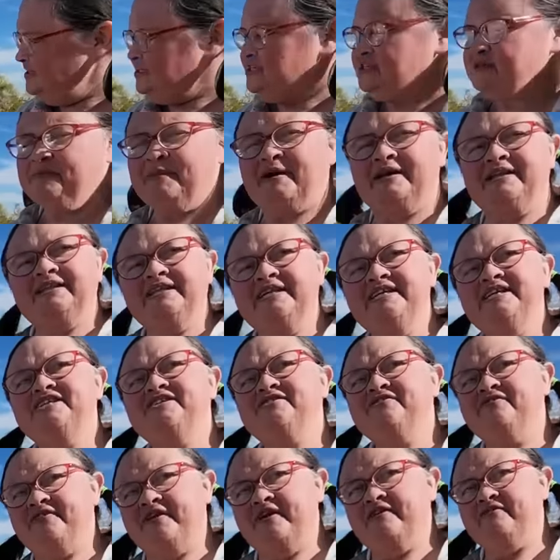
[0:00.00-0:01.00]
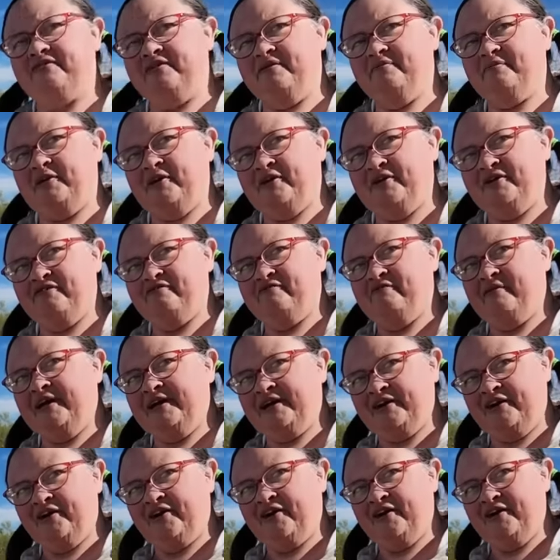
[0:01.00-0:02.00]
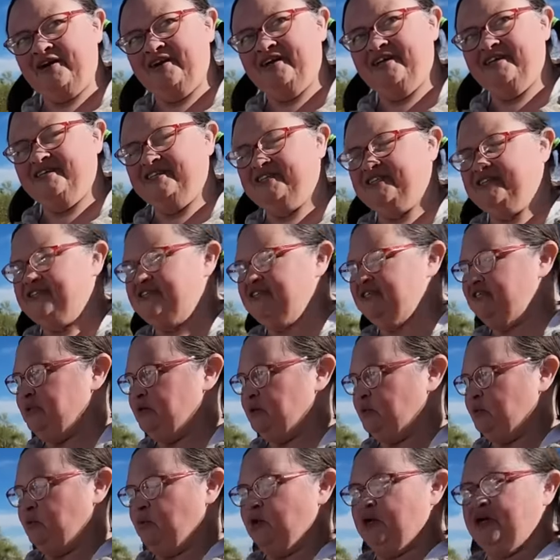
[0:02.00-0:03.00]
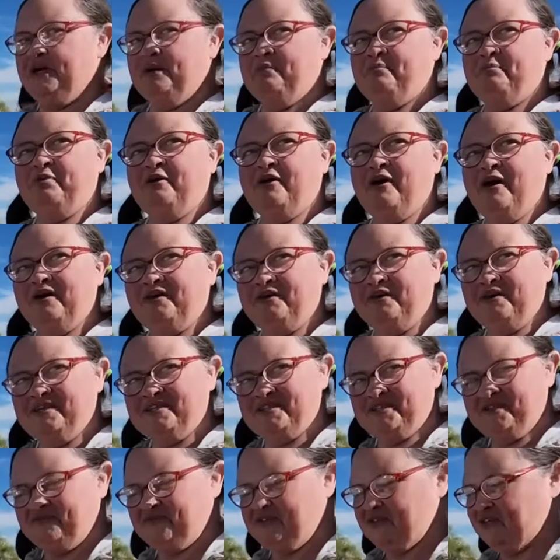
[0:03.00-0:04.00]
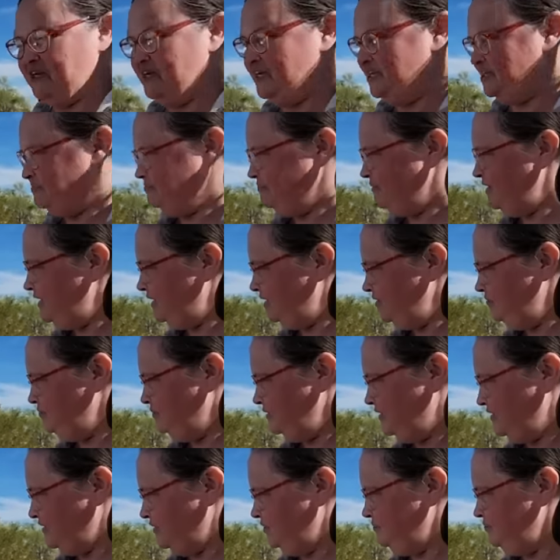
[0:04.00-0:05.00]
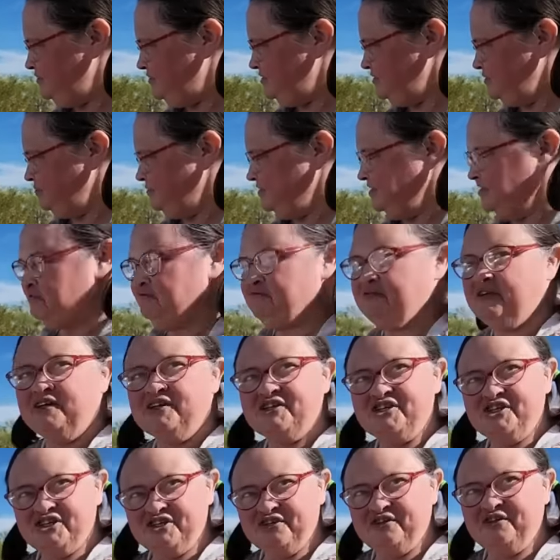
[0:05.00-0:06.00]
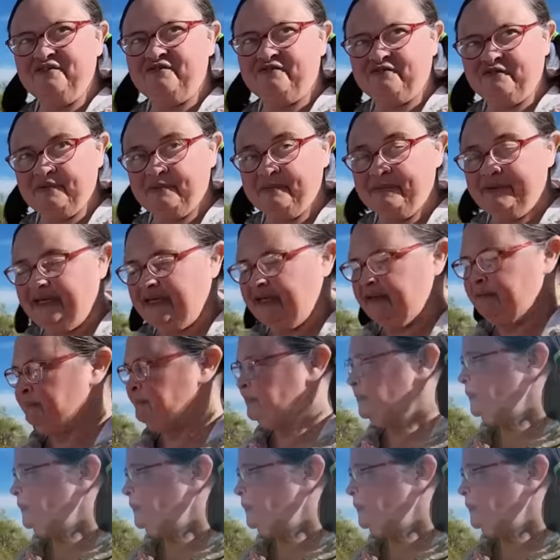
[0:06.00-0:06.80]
is my least favorite part of my car. It is still a work in progress of trying to make it become something functional for me.